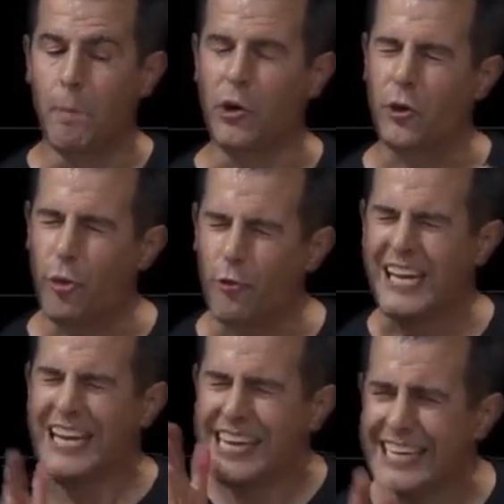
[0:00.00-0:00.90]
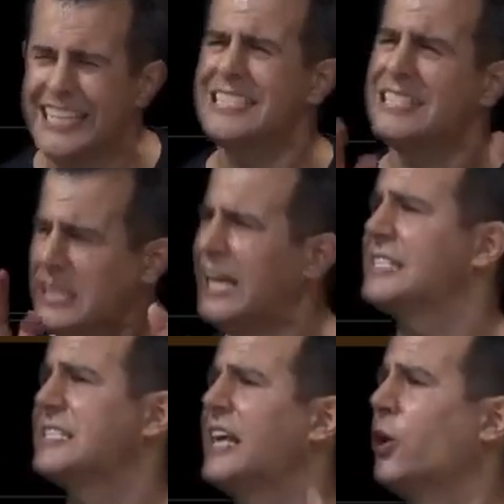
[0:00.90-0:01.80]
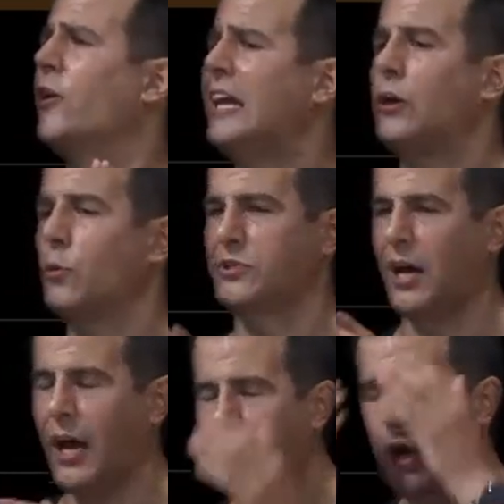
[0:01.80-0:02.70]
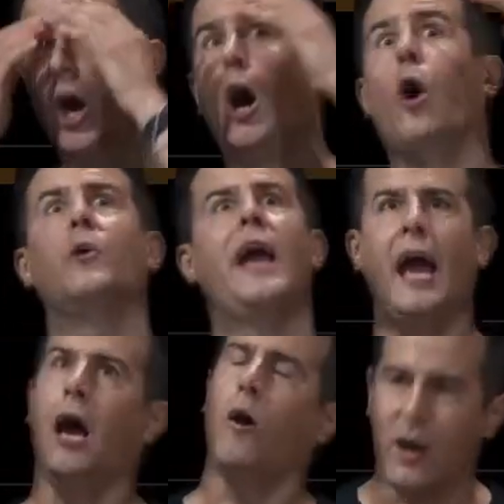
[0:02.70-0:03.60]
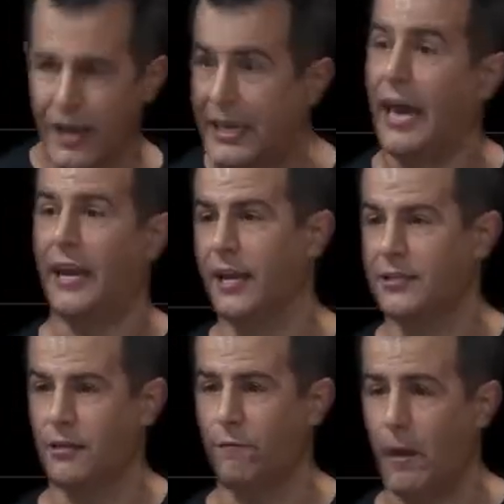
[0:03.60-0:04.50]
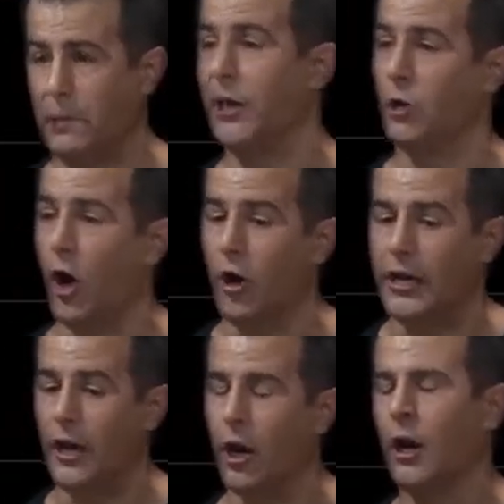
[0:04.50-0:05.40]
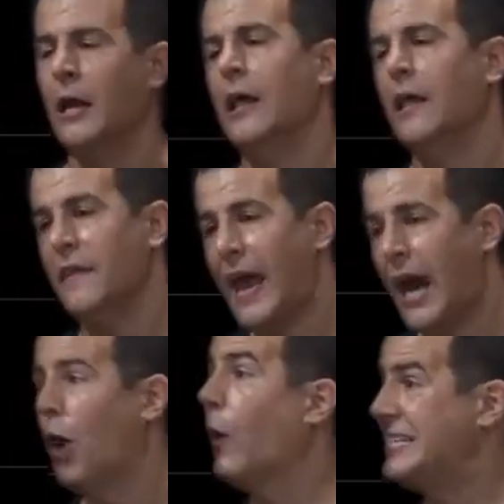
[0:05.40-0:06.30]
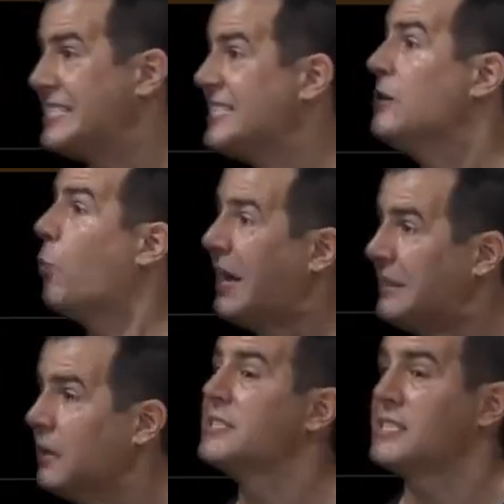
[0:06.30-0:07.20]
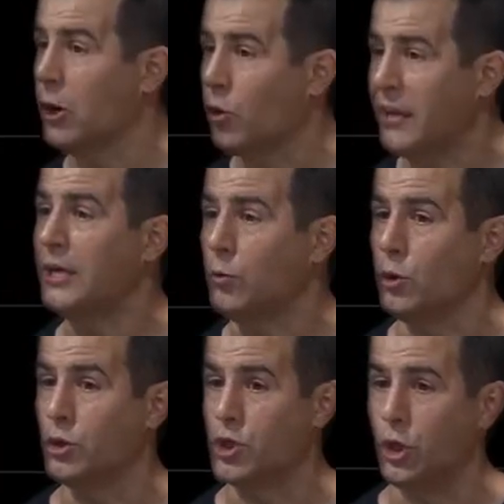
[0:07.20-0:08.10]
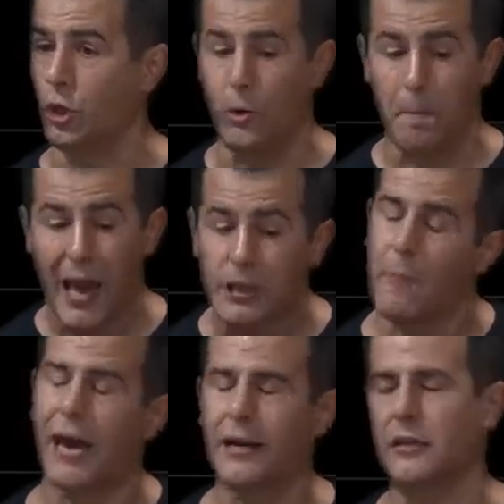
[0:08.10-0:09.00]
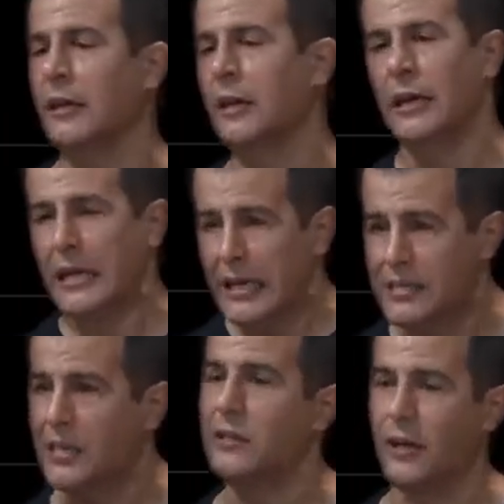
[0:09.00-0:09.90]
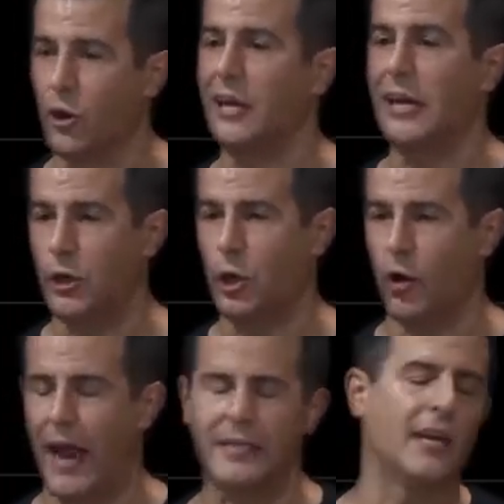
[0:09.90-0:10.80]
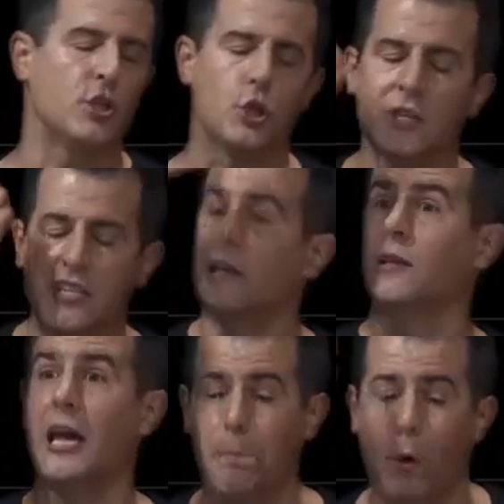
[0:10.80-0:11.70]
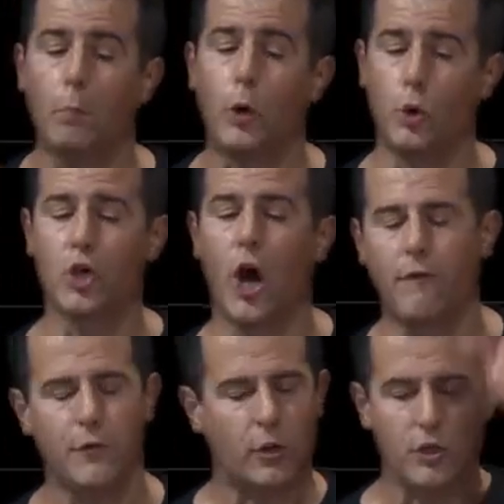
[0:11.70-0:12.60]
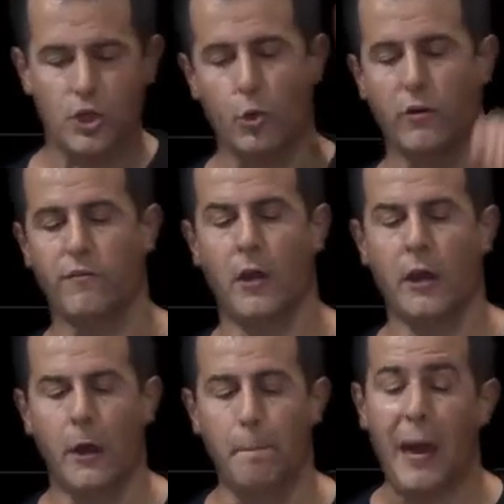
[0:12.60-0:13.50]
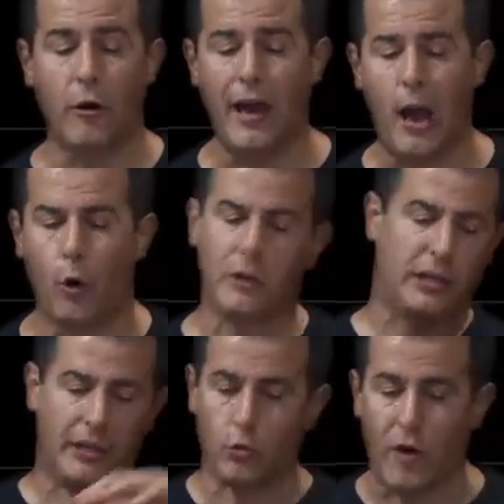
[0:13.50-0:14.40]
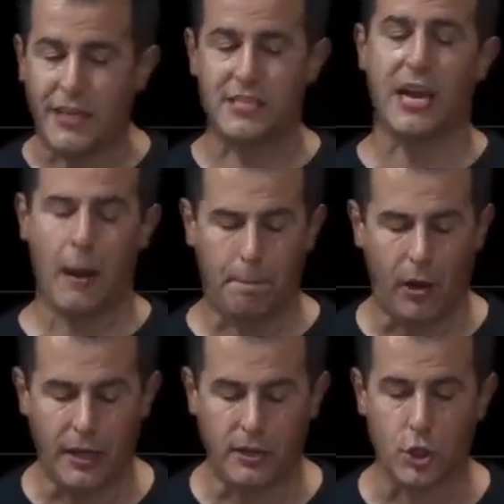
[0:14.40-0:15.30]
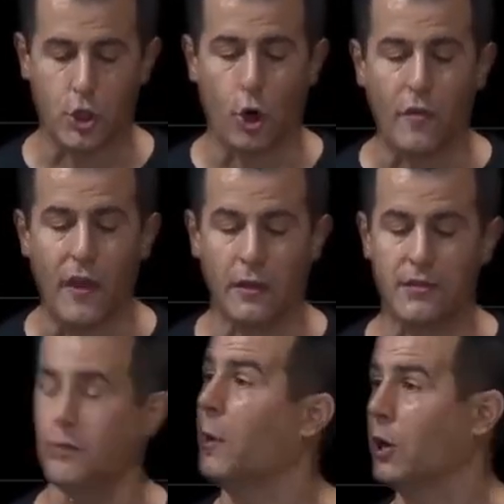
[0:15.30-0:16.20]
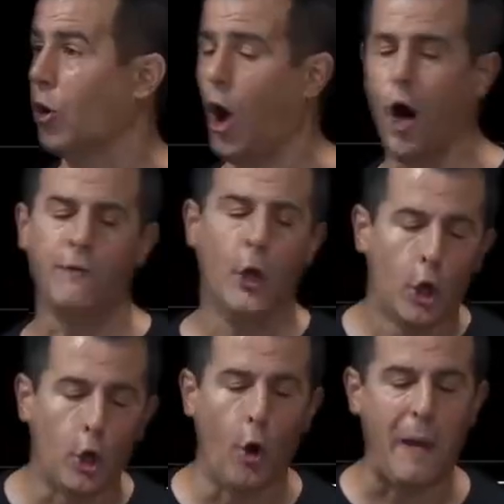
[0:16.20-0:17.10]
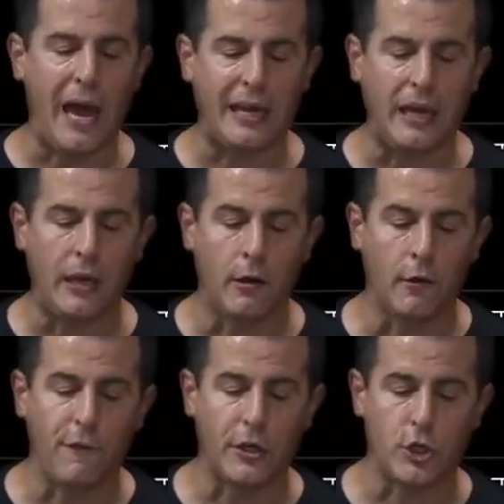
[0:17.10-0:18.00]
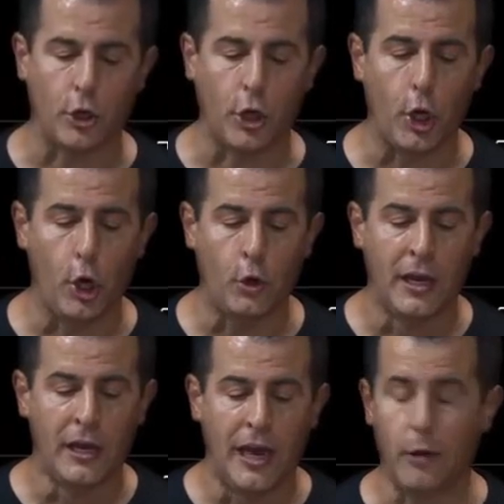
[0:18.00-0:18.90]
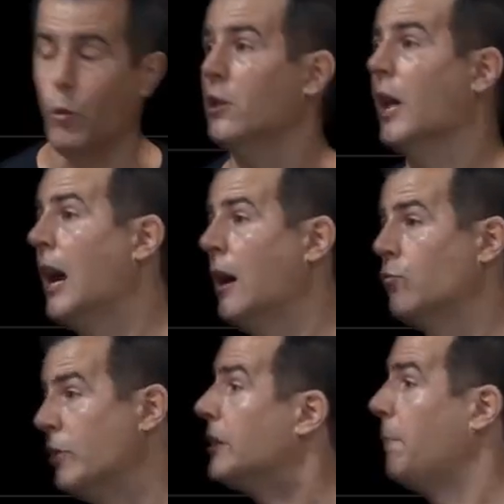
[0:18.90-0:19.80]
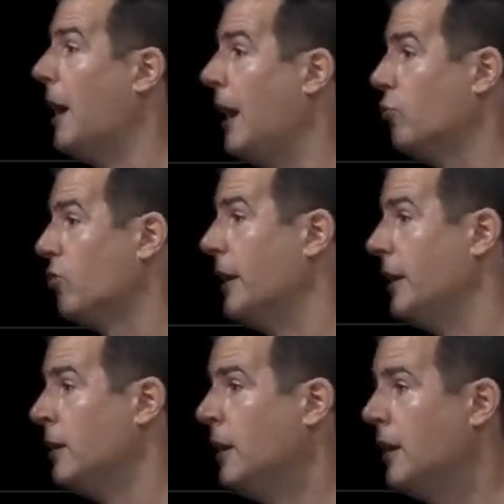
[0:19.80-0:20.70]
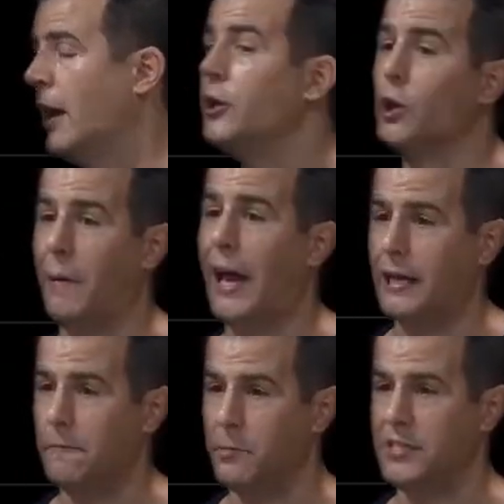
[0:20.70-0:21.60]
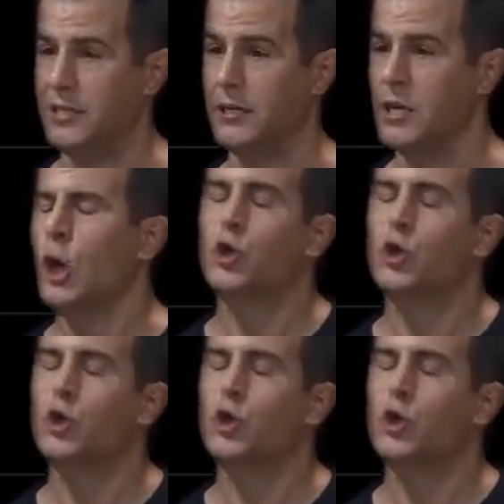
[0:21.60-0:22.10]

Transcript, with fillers: But 3 is less than or equal to height. Oh, now I get it, if I play along here. Now I see why less than or equals to mathematically is clearly incorrect. And as soon as that light bulb goes off, you can just sort of bail out, click the red stop button to turn the debugger off, go back in, fix your code, and voila, recompile, run it, and you're back in business.